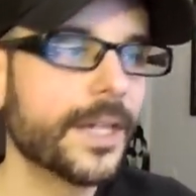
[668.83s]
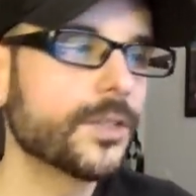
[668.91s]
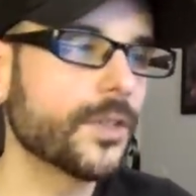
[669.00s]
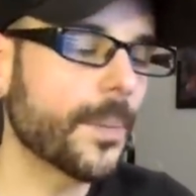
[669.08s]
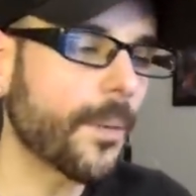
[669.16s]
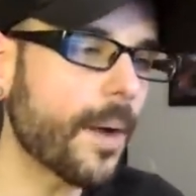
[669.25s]

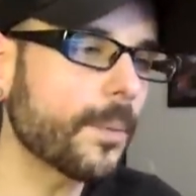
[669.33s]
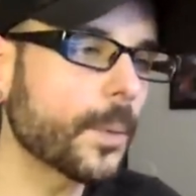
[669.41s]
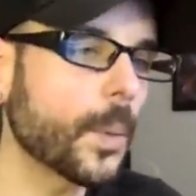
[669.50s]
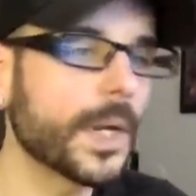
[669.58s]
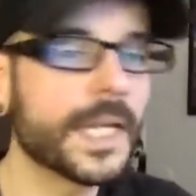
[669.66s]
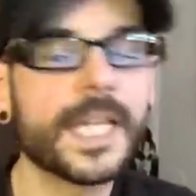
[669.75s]
so they
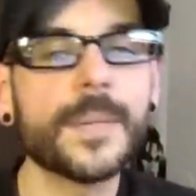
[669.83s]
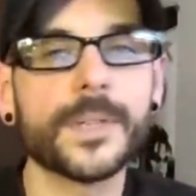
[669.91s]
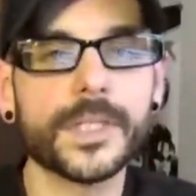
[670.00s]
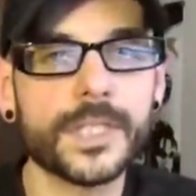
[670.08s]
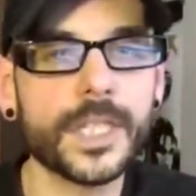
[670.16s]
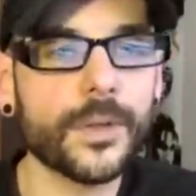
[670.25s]
probably want to keep
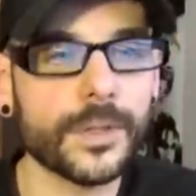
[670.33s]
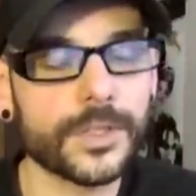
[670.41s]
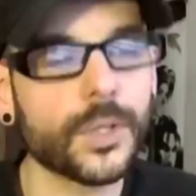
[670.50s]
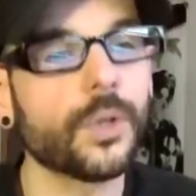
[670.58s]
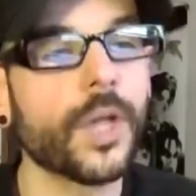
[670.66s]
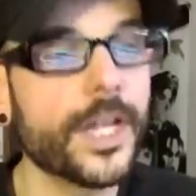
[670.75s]
it a secret
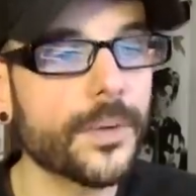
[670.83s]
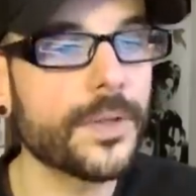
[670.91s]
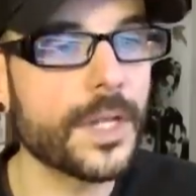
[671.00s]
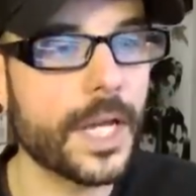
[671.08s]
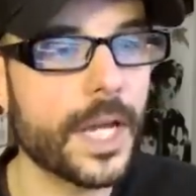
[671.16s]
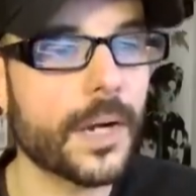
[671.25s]
until later
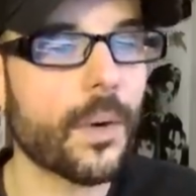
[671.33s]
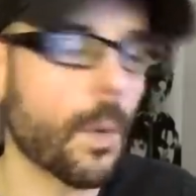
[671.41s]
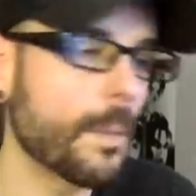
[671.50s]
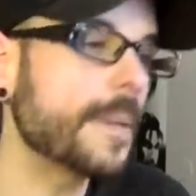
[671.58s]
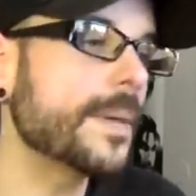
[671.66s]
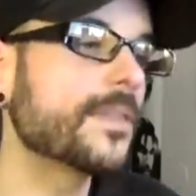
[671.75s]
in the year
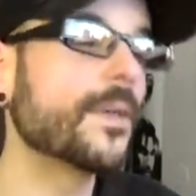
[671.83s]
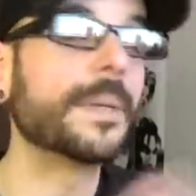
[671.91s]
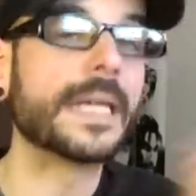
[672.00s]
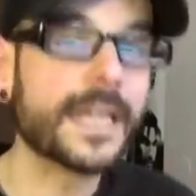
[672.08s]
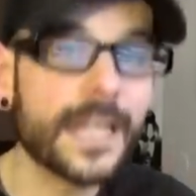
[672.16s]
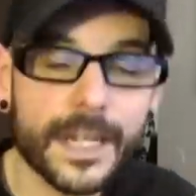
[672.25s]
or maybe at the
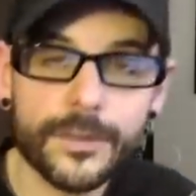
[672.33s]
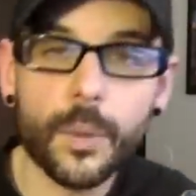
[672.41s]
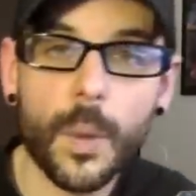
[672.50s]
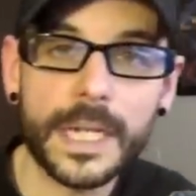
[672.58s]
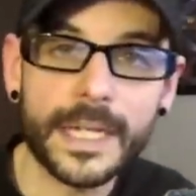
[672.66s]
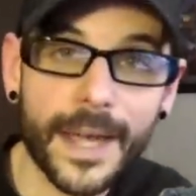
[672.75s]
beginning of
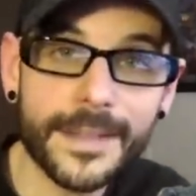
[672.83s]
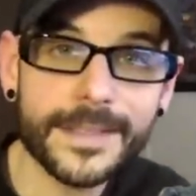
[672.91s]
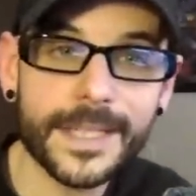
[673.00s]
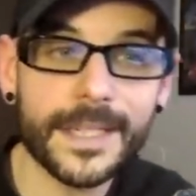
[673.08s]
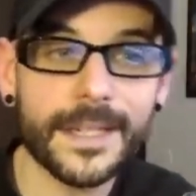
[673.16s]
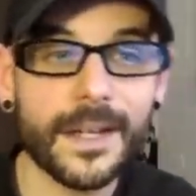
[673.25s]

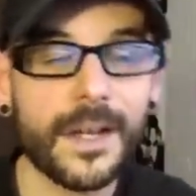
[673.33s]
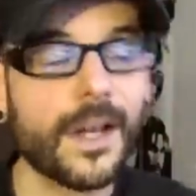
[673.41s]
2019